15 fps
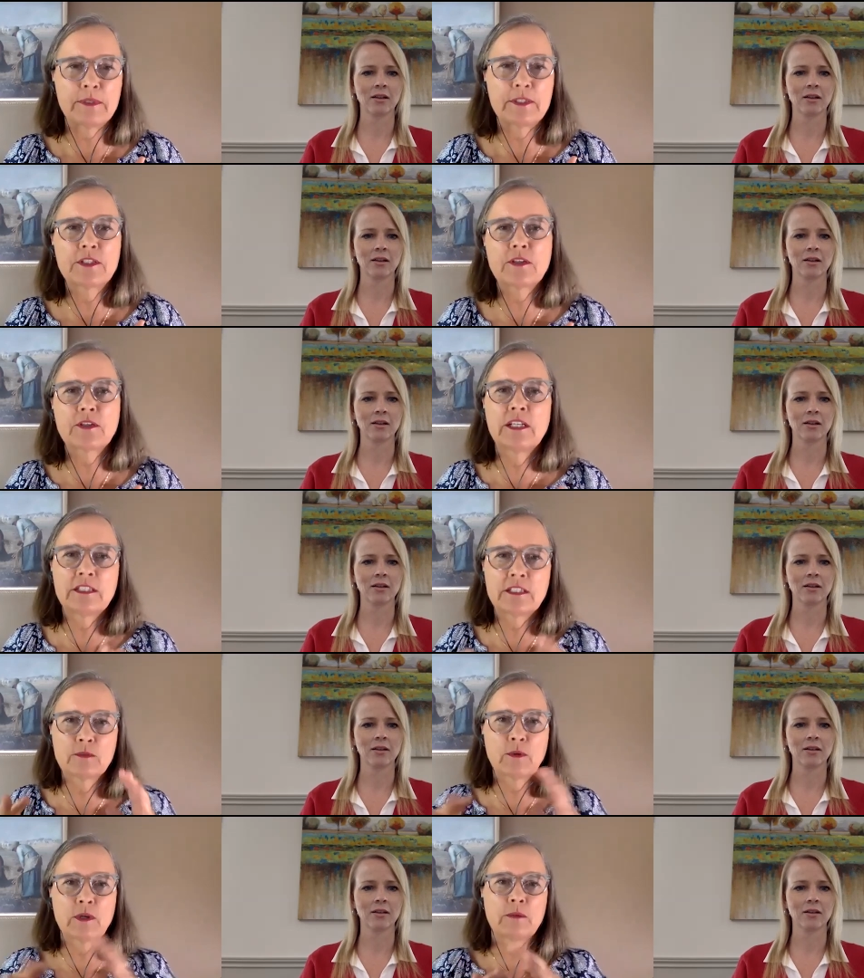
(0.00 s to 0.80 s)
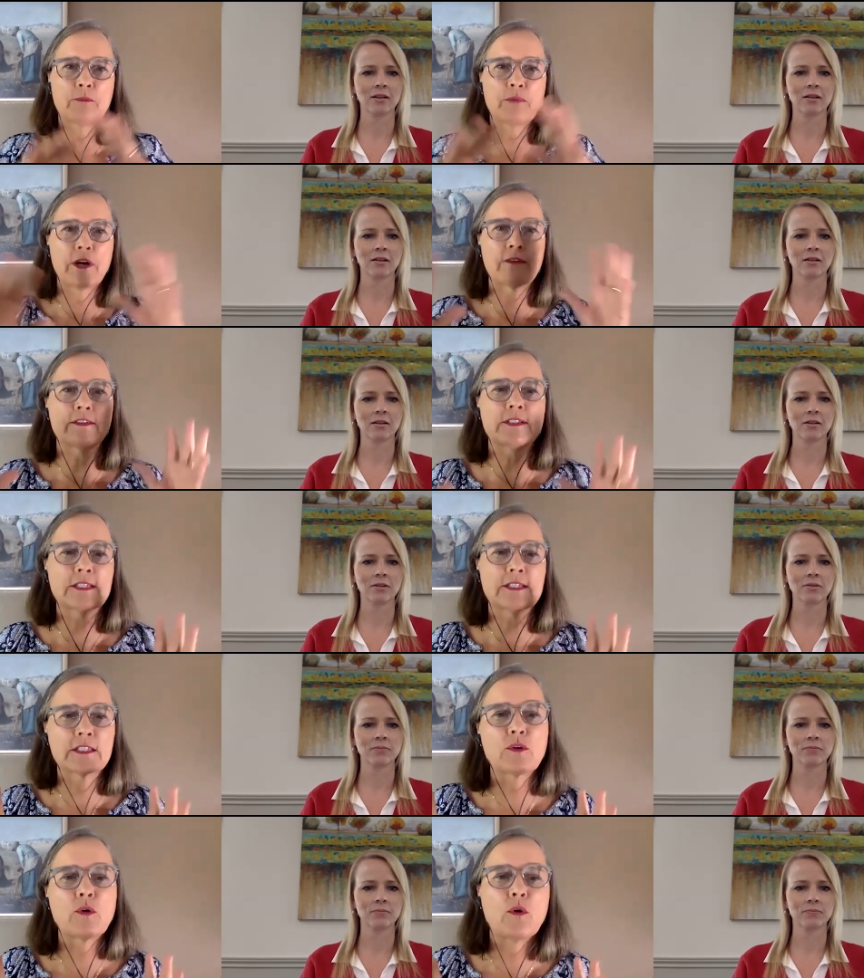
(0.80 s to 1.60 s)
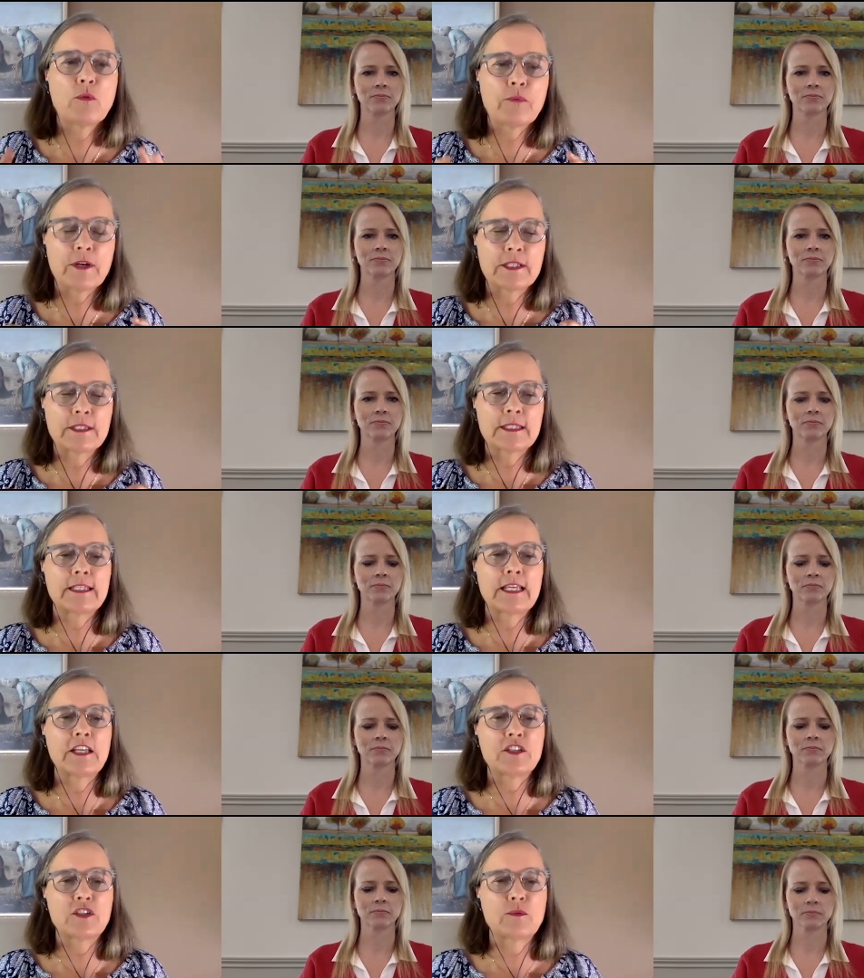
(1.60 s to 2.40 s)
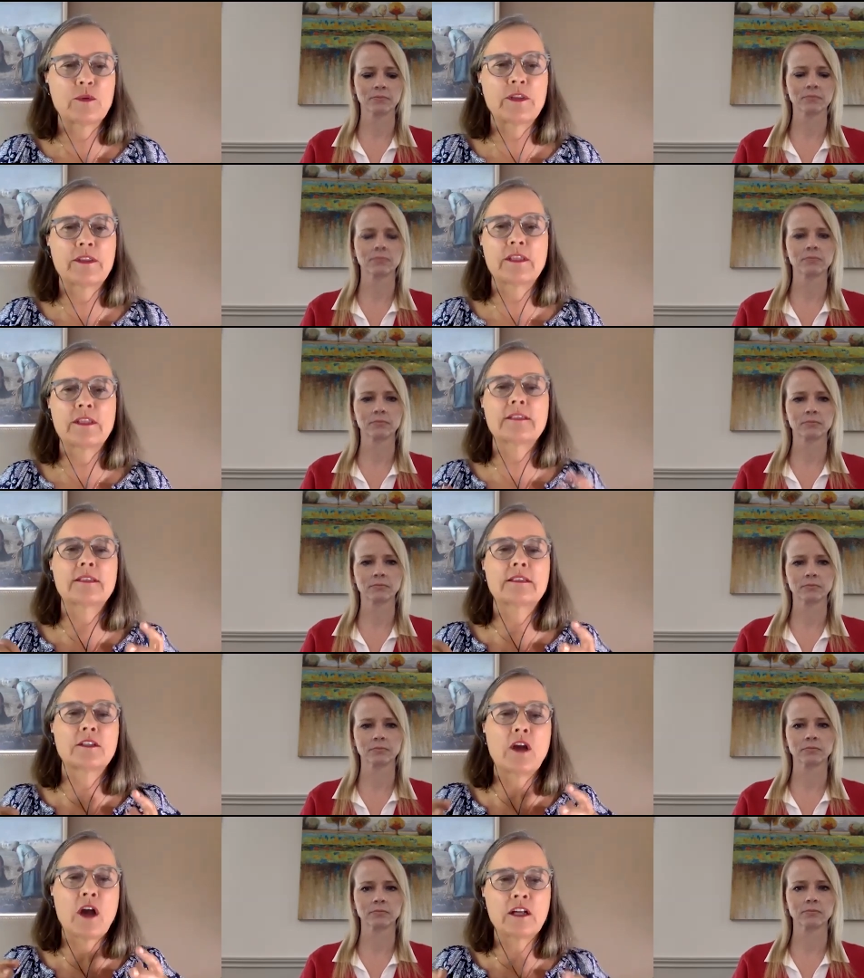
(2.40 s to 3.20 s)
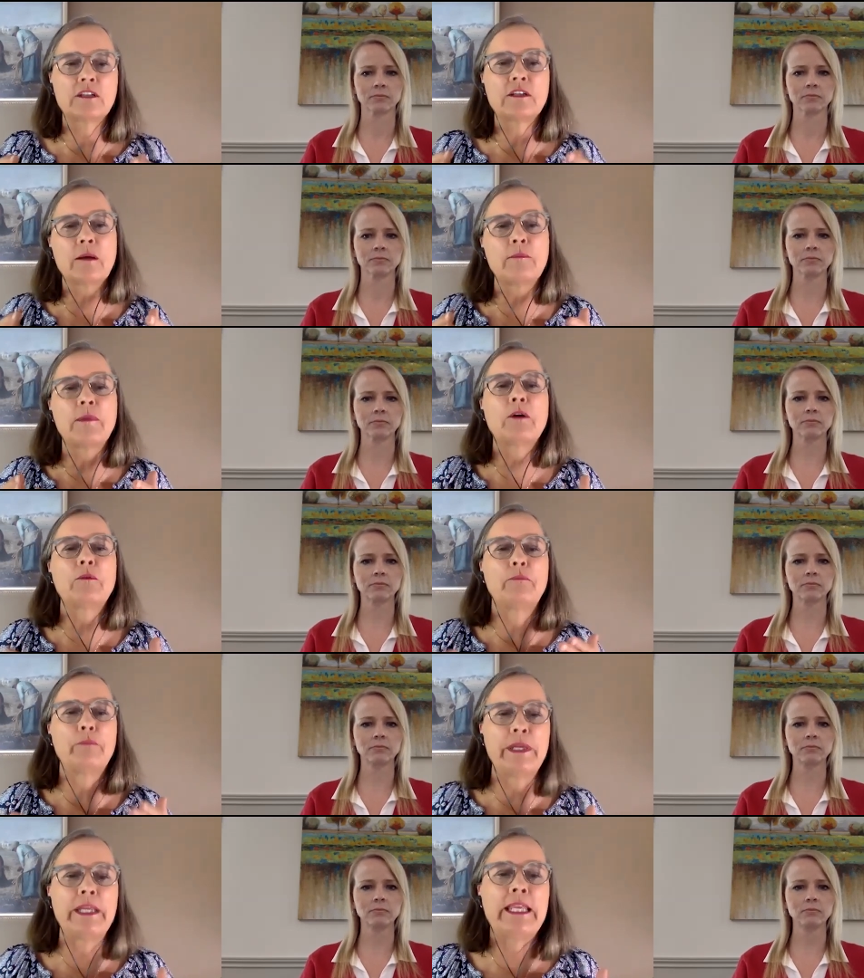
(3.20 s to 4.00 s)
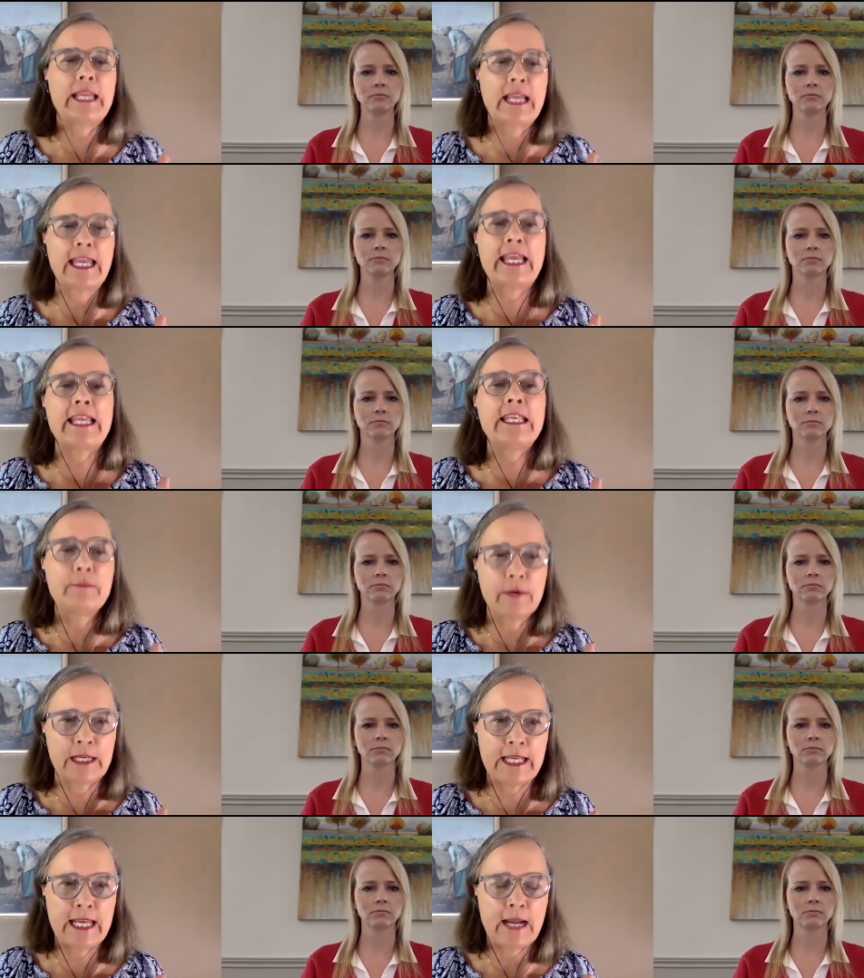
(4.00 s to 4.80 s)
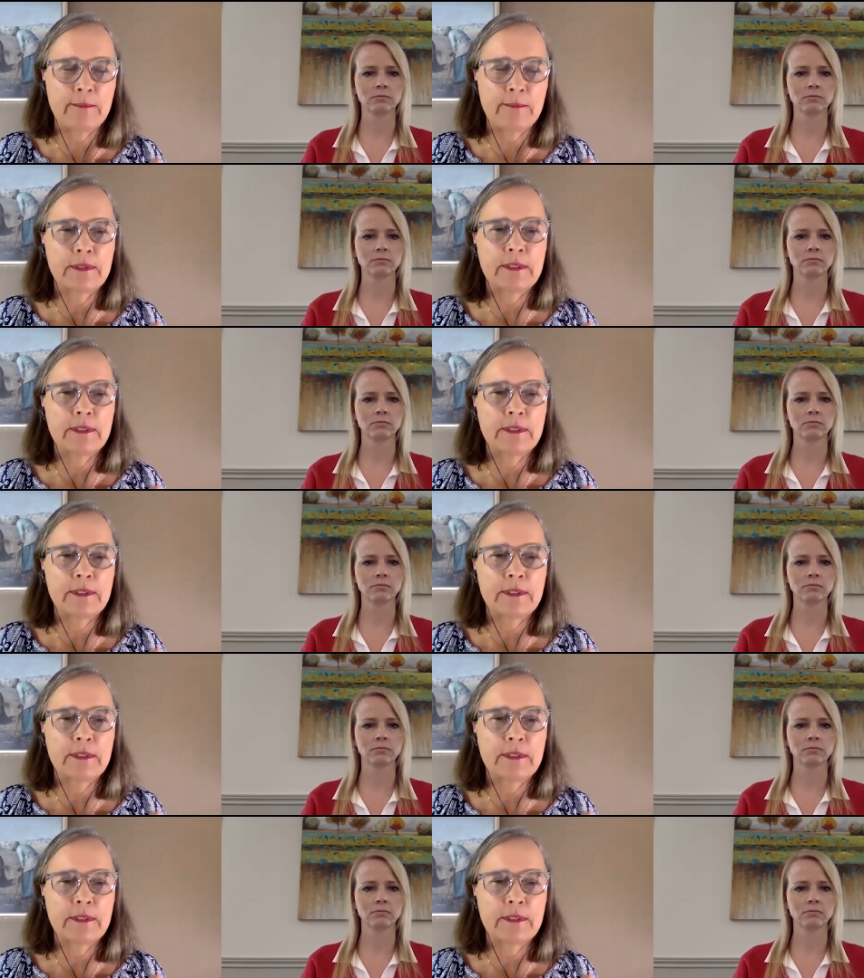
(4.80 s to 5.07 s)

Speaker 1: And so I just want to preface this whole presentation with this is not about beating anybody up.